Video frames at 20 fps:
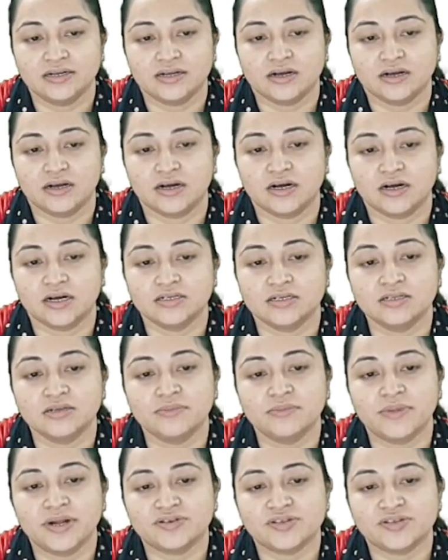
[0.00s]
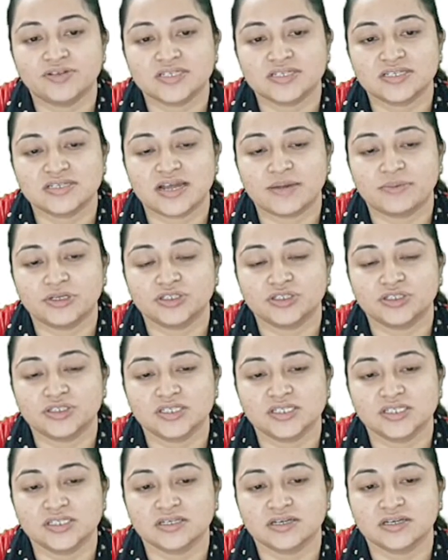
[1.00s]
another matrix's dimension
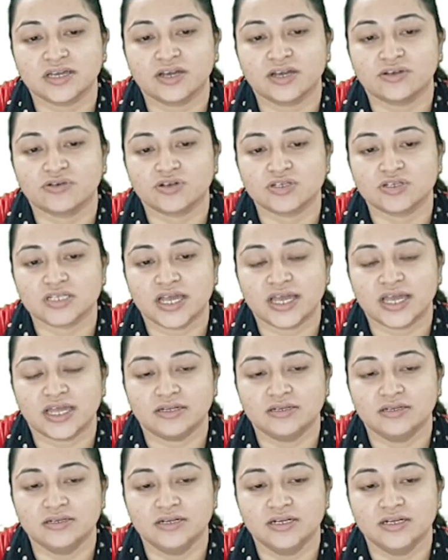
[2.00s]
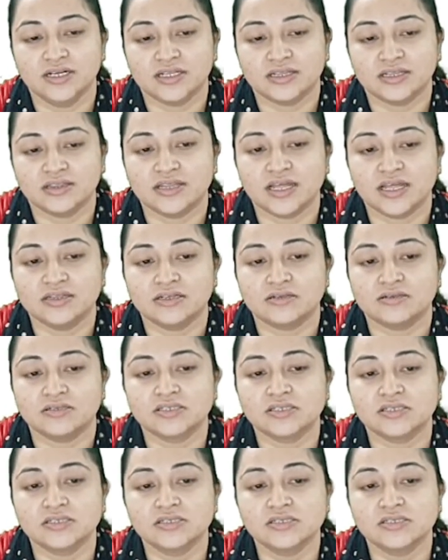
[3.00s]
is k cross n, then the
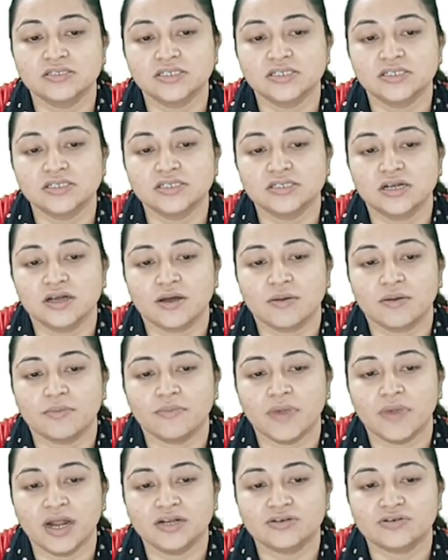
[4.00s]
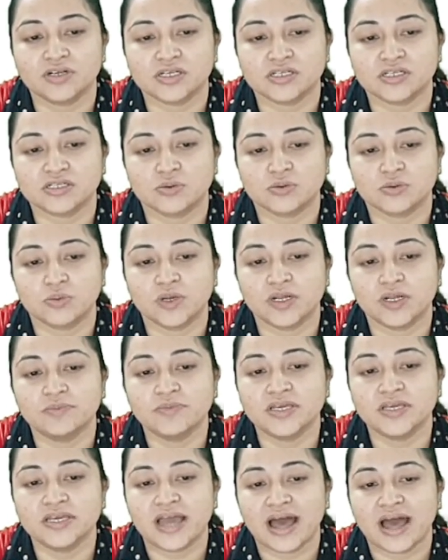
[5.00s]
resultant matrix will
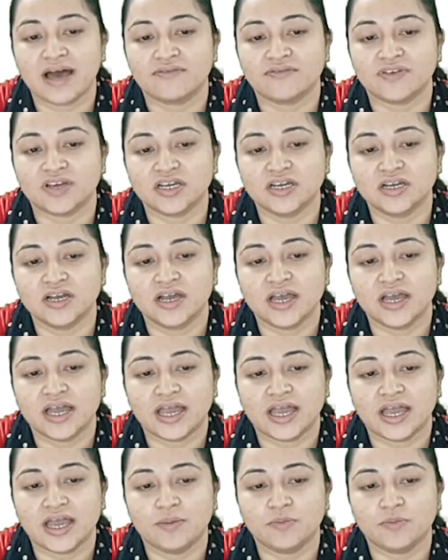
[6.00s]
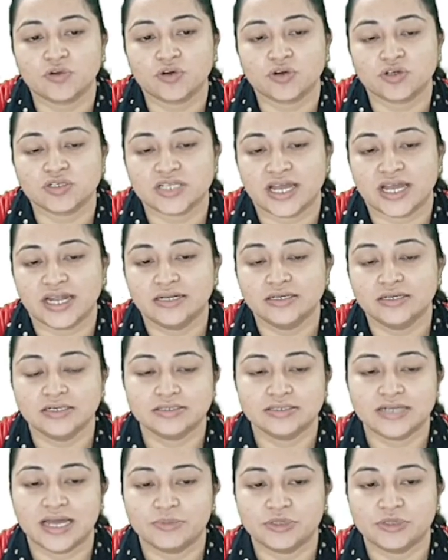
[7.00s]
be having m cross n
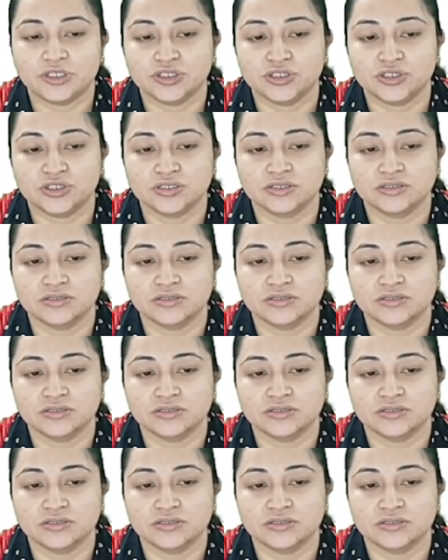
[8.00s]
dimension.